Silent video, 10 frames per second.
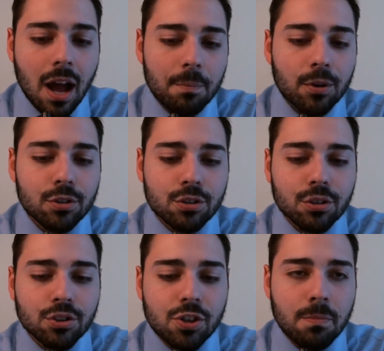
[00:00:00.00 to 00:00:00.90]
I'm going to
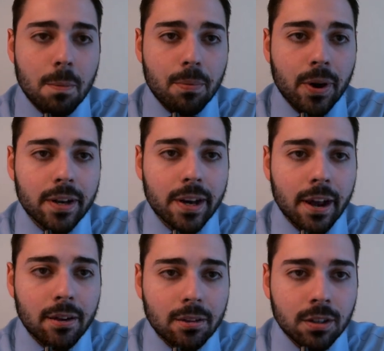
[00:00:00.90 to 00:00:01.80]
search them up right
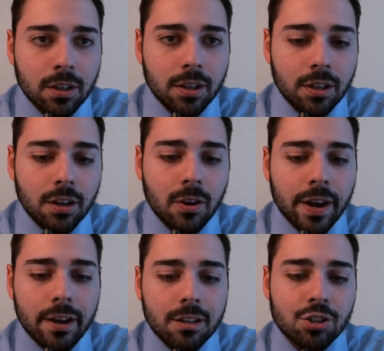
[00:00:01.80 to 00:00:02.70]
now.
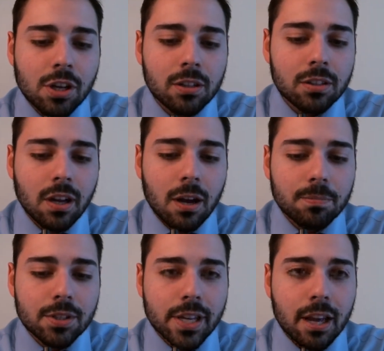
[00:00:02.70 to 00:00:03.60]
NHL
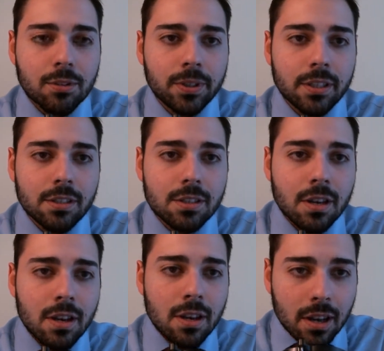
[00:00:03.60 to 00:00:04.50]
top salaries.
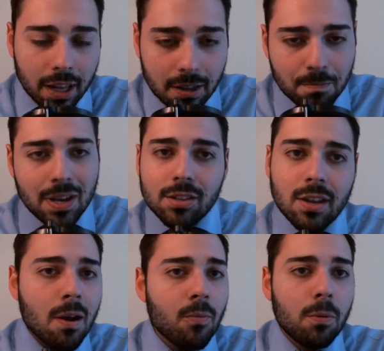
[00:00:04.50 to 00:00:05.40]
In the
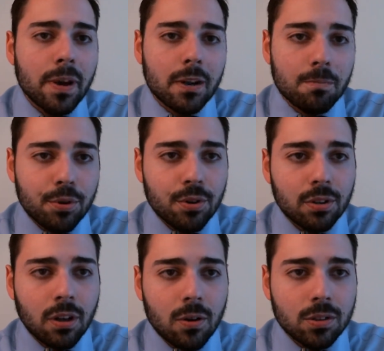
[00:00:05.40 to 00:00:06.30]
meantime, while my computer
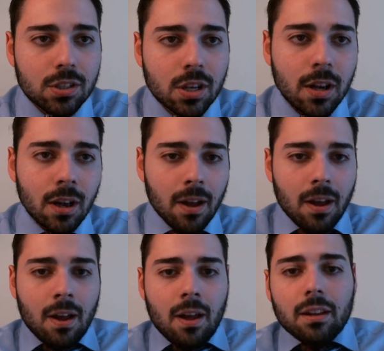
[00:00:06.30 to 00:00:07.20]
loads,
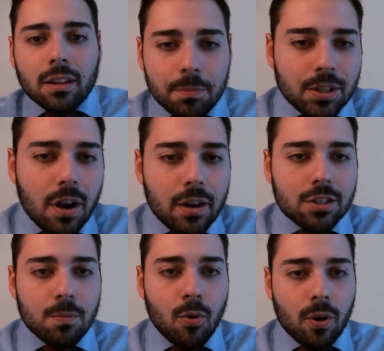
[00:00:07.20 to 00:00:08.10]
let me talk
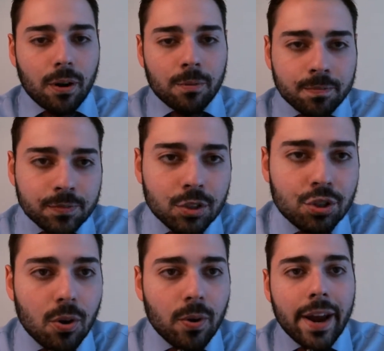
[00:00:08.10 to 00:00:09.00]
some more.
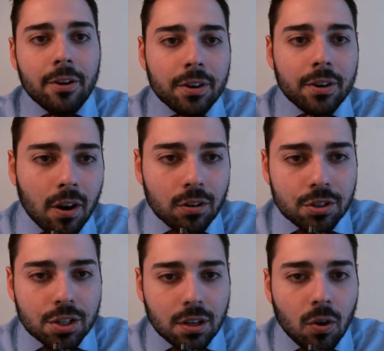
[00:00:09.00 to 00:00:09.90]
So, Erik
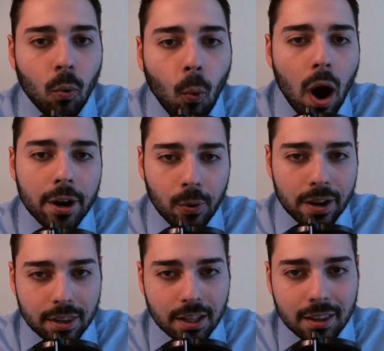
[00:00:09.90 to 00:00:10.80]
Karlsson, why do I
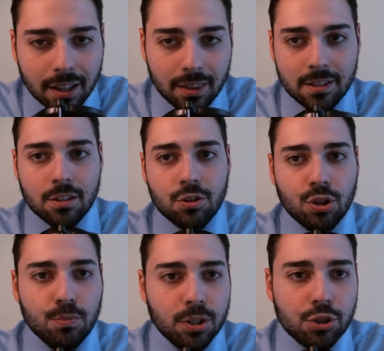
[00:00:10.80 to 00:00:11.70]
think that this is too
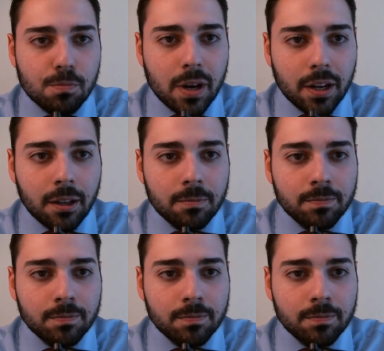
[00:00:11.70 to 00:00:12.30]
much money?